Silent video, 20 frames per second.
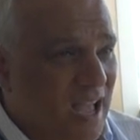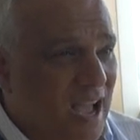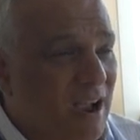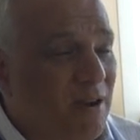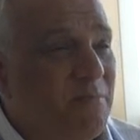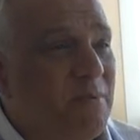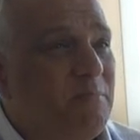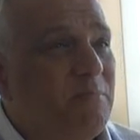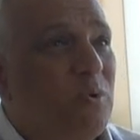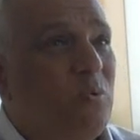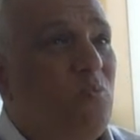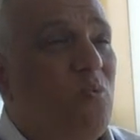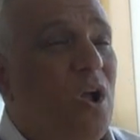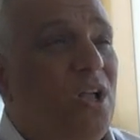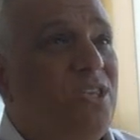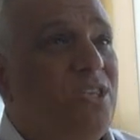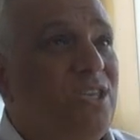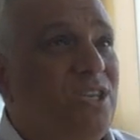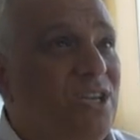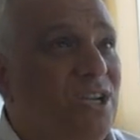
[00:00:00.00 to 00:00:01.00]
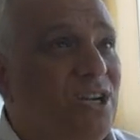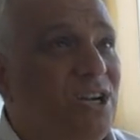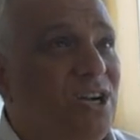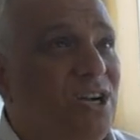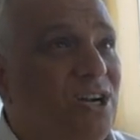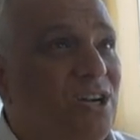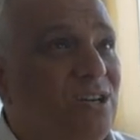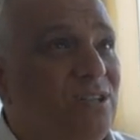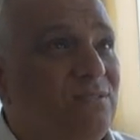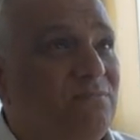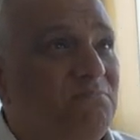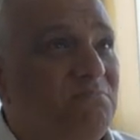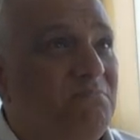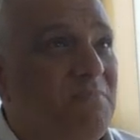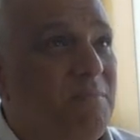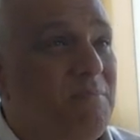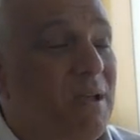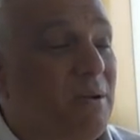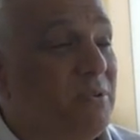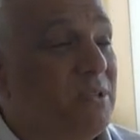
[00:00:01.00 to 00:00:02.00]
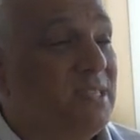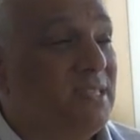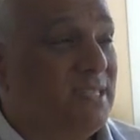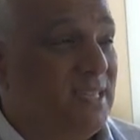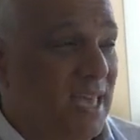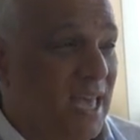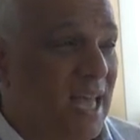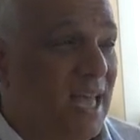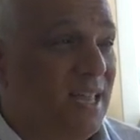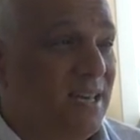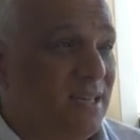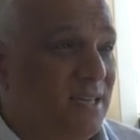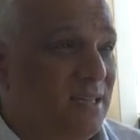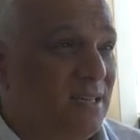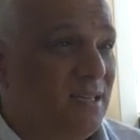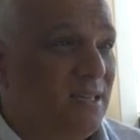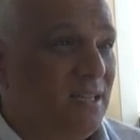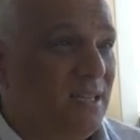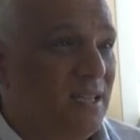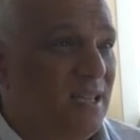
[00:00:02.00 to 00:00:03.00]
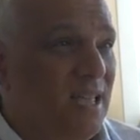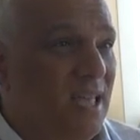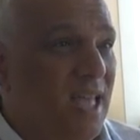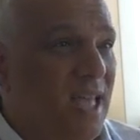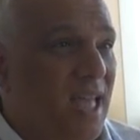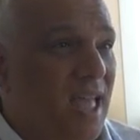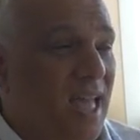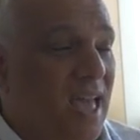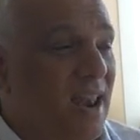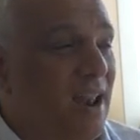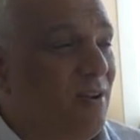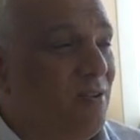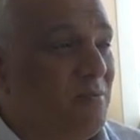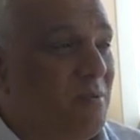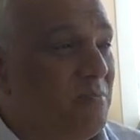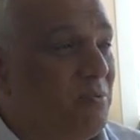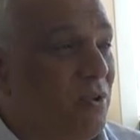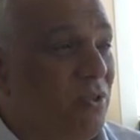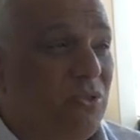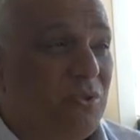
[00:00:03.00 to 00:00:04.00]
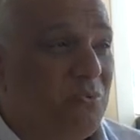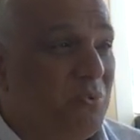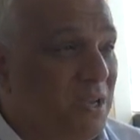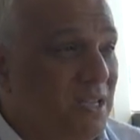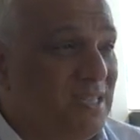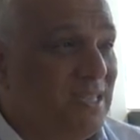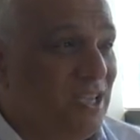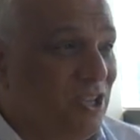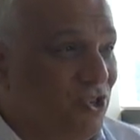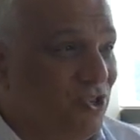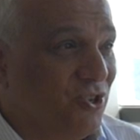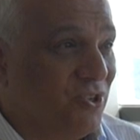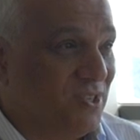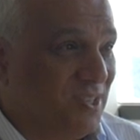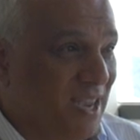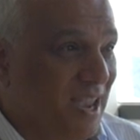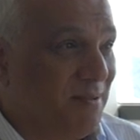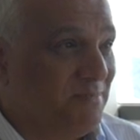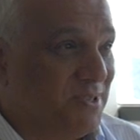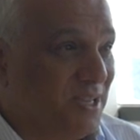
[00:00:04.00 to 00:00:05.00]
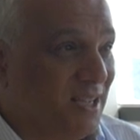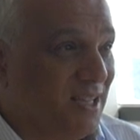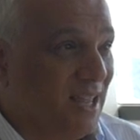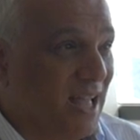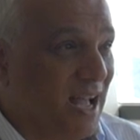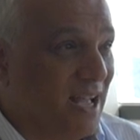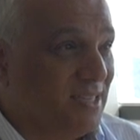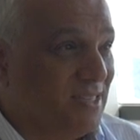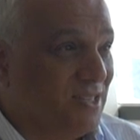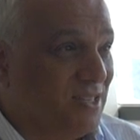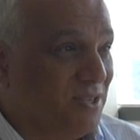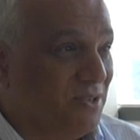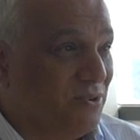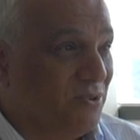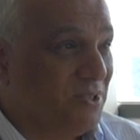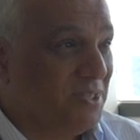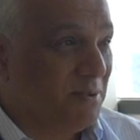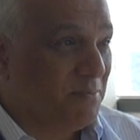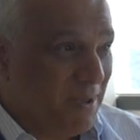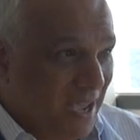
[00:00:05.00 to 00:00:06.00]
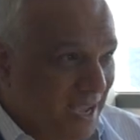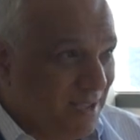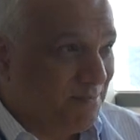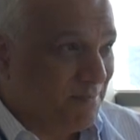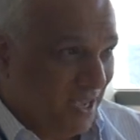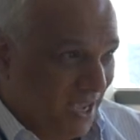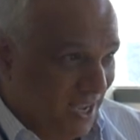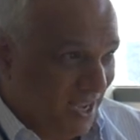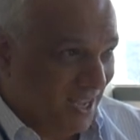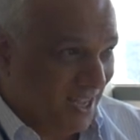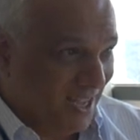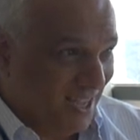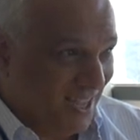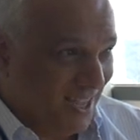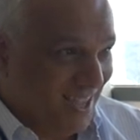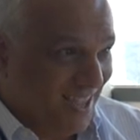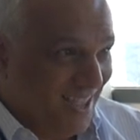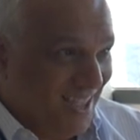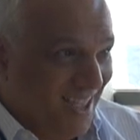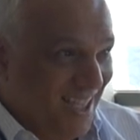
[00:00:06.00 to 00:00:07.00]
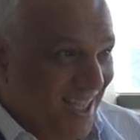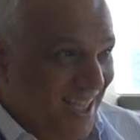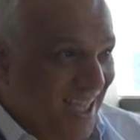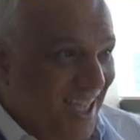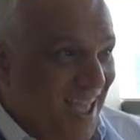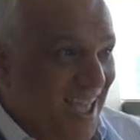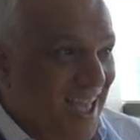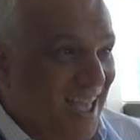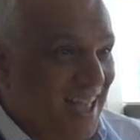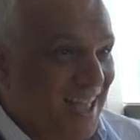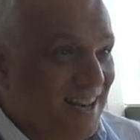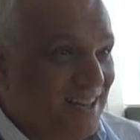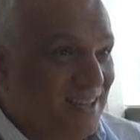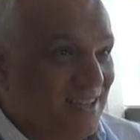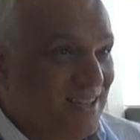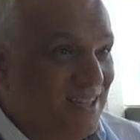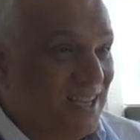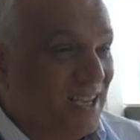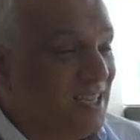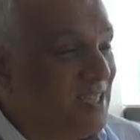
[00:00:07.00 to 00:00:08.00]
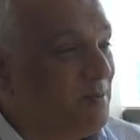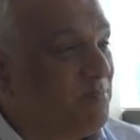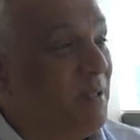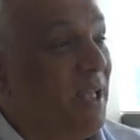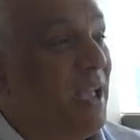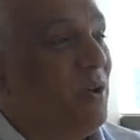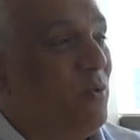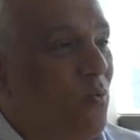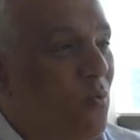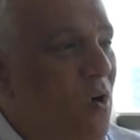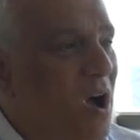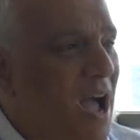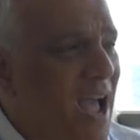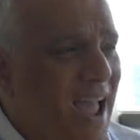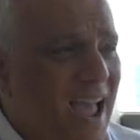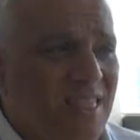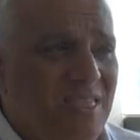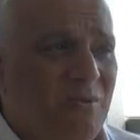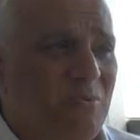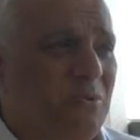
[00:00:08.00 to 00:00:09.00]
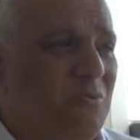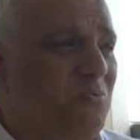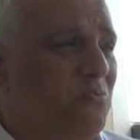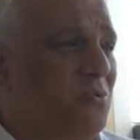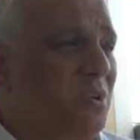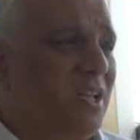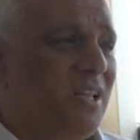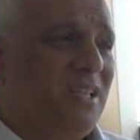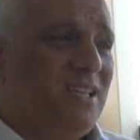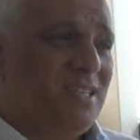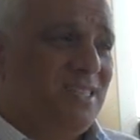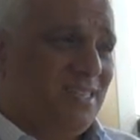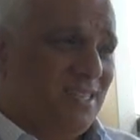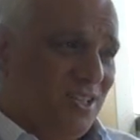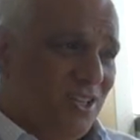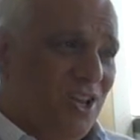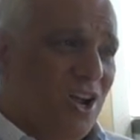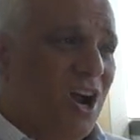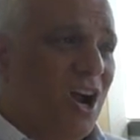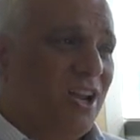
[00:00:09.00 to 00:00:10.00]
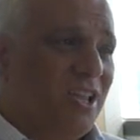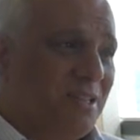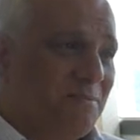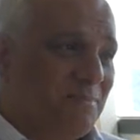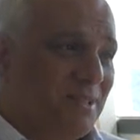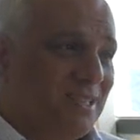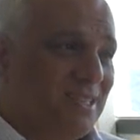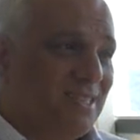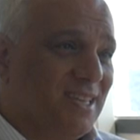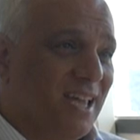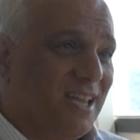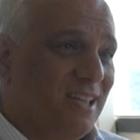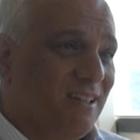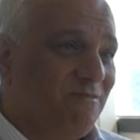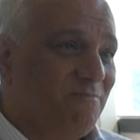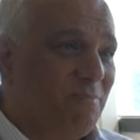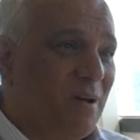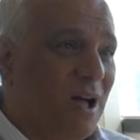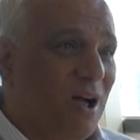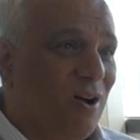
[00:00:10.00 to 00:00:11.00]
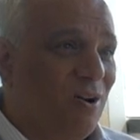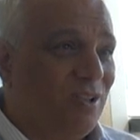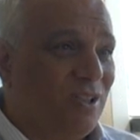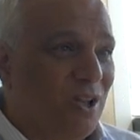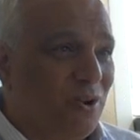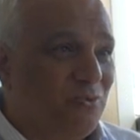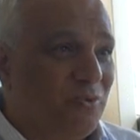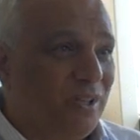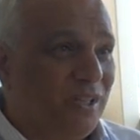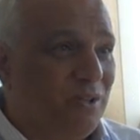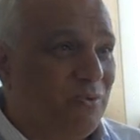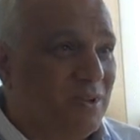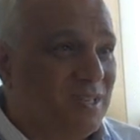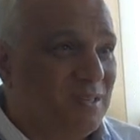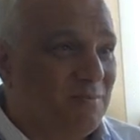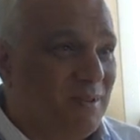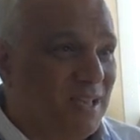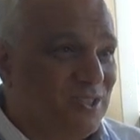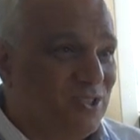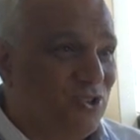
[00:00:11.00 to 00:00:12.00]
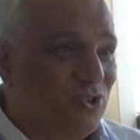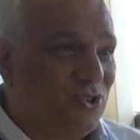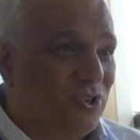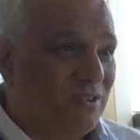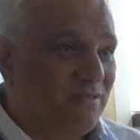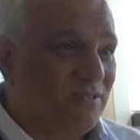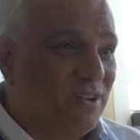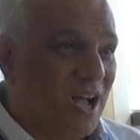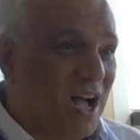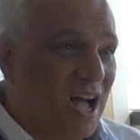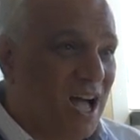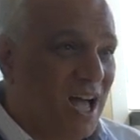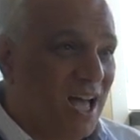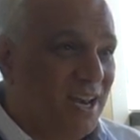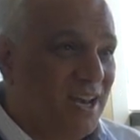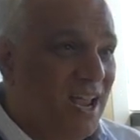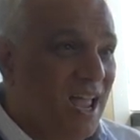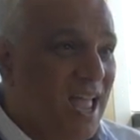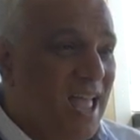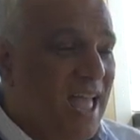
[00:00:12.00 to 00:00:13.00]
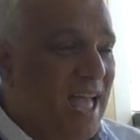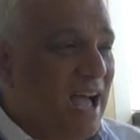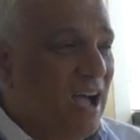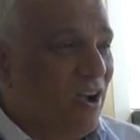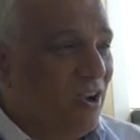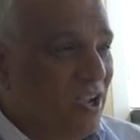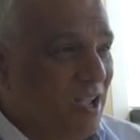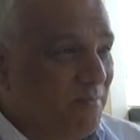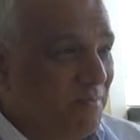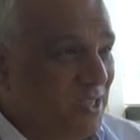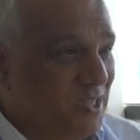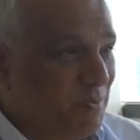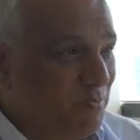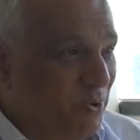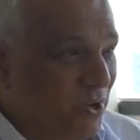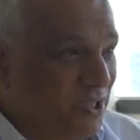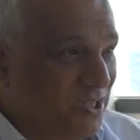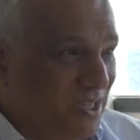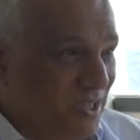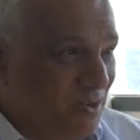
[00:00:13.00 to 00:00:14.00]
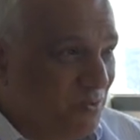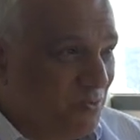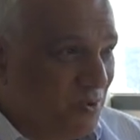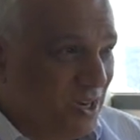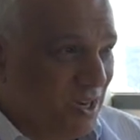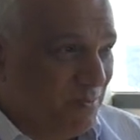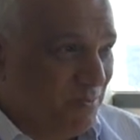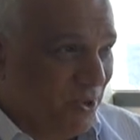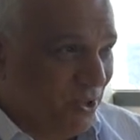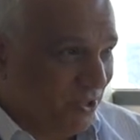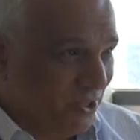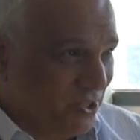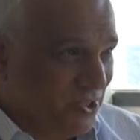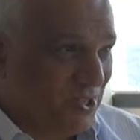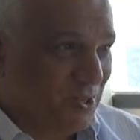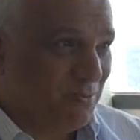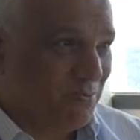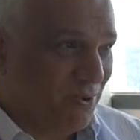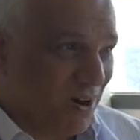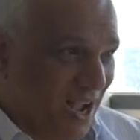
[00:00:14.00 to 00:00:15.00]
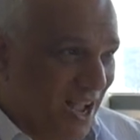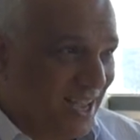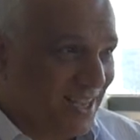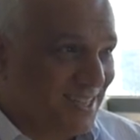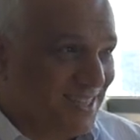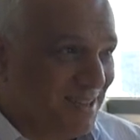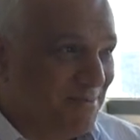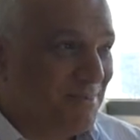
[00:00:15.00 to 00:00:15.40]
I remember 1 year, maybe I was 10, and I remember 3 teachers came to class to debate me and to explain why. And there were really silly arguments, like if Baha'u'llah really was a messenger of God, how come his book didn't win a Pulitzer Prize?